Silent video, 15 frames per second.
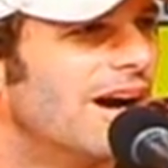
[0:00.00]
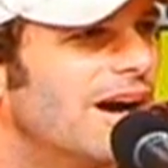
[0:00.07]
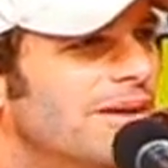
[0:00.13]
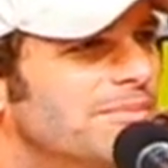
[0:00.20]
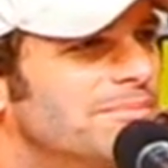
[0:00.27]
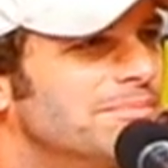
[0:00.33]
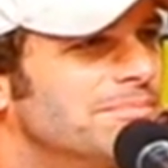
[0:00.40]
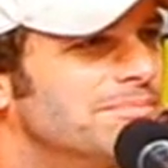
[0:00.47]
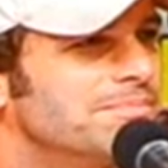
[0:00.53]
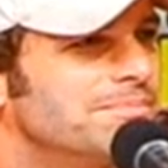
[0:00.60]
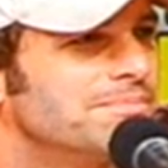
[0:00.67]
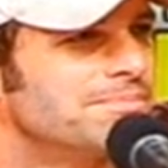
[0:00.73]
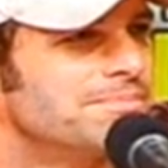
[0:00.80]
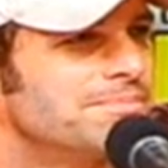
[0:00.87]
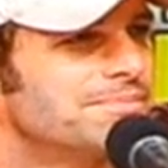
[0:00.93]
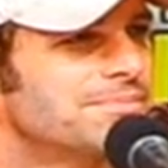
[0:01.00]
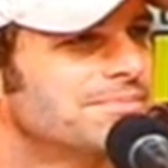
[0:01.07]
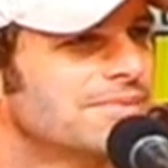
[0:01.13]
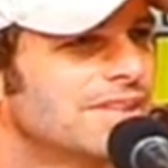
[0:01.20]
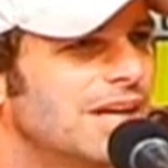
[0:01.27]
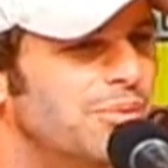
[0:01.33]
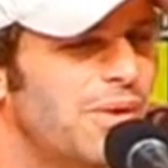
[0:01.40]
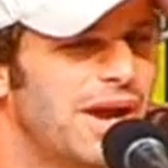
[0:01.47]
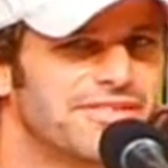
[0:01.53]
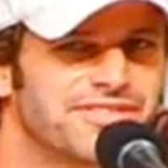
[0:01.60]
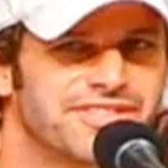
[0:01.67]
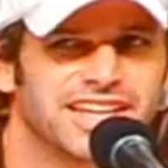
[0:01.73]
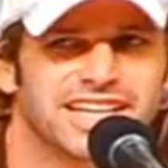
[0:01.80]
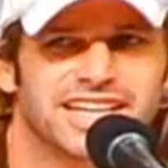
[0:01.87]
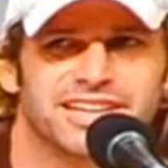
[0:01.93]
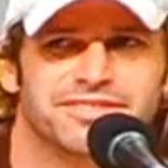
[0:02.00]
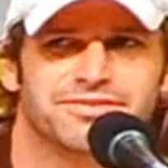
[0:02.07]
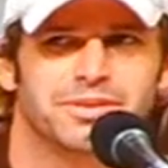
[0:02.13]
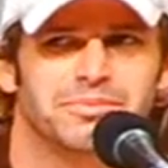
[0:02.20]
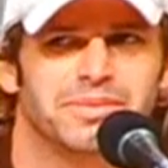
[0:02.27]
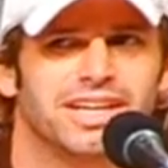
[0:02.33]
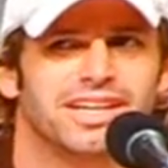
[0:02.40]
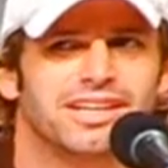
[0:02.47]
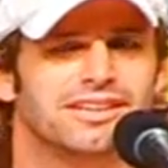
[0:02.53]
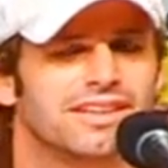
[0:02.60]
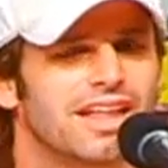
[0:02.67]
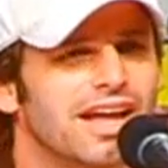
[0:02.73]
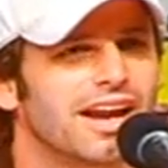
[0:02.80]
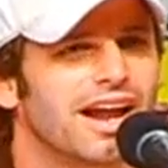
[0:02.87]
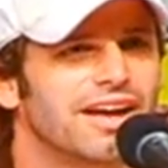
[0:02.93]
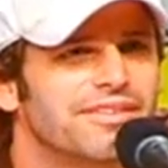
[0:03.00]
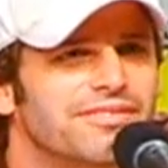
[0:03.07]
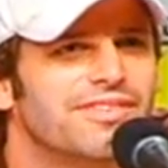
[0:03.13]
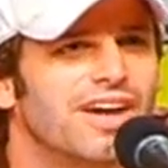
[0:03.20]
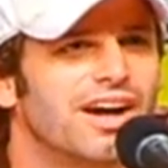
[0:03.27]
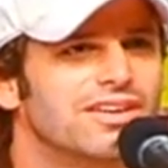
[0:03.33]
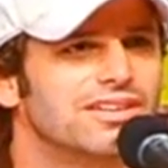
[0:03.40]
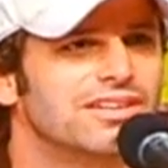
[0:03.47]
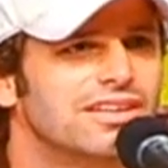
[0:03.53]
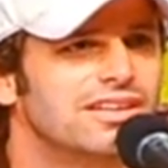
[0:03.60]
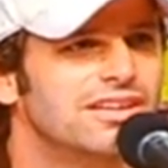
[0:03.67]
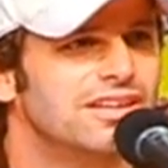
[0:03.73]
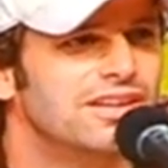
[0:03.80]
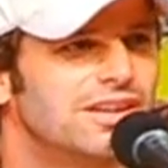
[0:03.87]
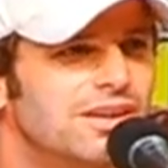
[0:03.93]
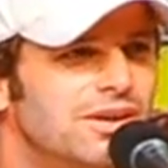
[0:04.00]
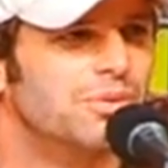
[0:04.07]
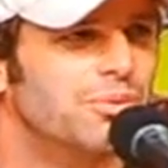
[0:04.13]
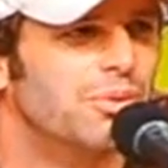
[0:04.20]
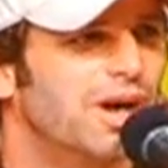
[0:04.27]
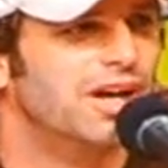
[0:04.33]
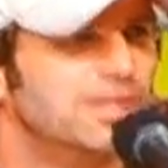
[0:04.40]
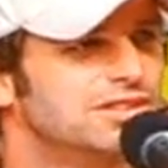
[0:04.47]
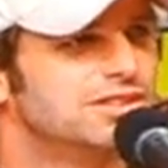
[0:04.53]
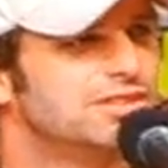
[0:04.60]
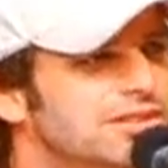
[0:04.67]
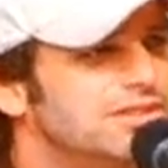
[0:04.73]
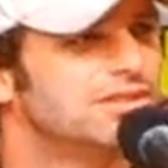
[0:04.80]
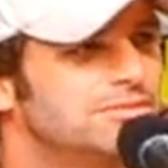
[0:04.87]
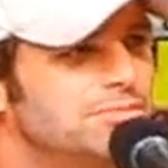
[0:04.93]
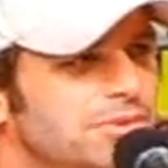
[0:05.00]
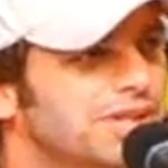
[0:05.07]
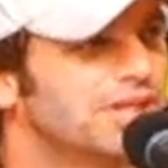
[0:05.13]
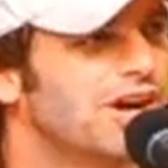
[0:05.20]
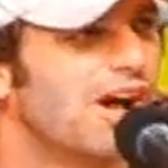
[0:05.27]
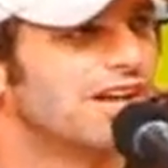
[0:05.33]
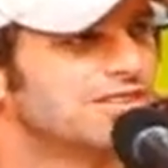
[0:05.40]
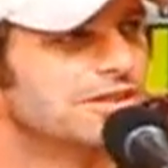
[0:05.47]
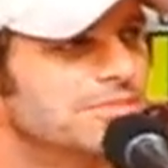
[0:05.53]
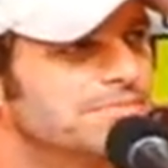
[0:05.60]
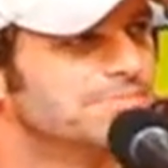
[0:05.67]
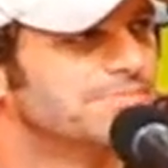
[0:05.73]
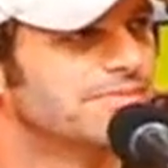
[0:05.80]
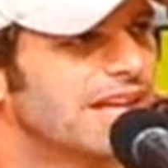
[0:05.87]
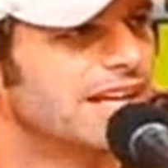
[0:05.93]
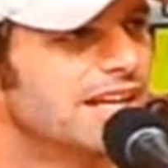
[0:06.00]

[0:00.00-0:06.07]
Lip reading: a way of thinking for me that I felt was pretty awesome,